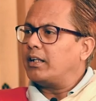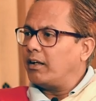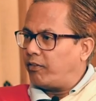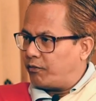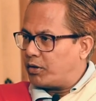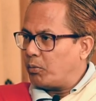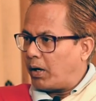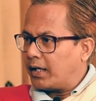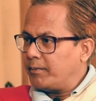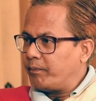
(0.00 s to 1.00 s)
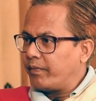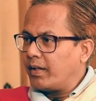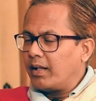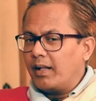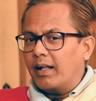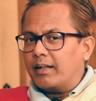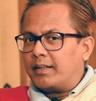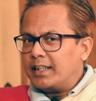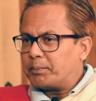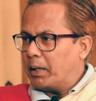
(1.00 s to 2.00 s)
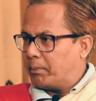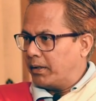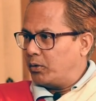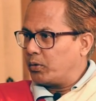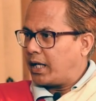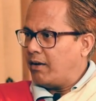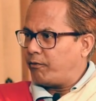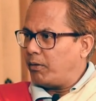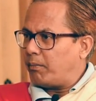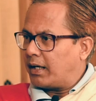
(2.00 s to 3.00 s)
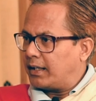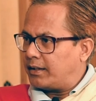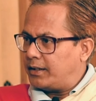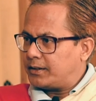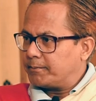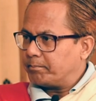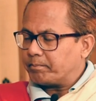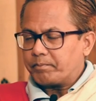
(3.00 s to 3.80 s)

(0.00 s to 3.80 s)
1951, these people who came from Bangladesh,